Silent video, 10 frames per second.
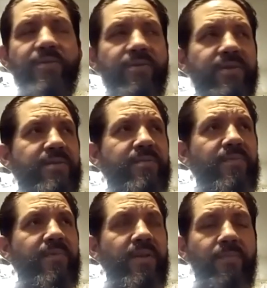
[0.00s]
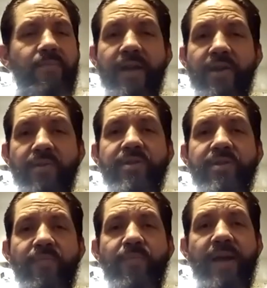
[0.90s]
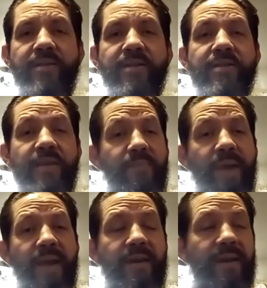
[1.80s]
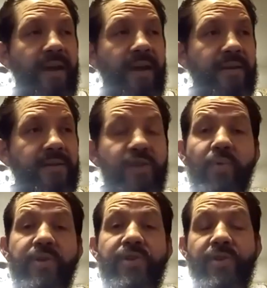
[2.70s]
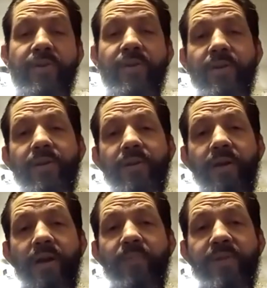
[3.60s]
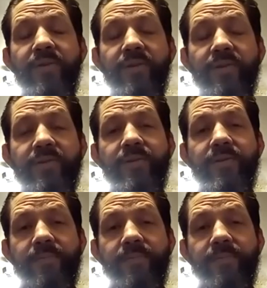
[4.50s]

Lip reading: on just my use of baskets I've made and storage of materials.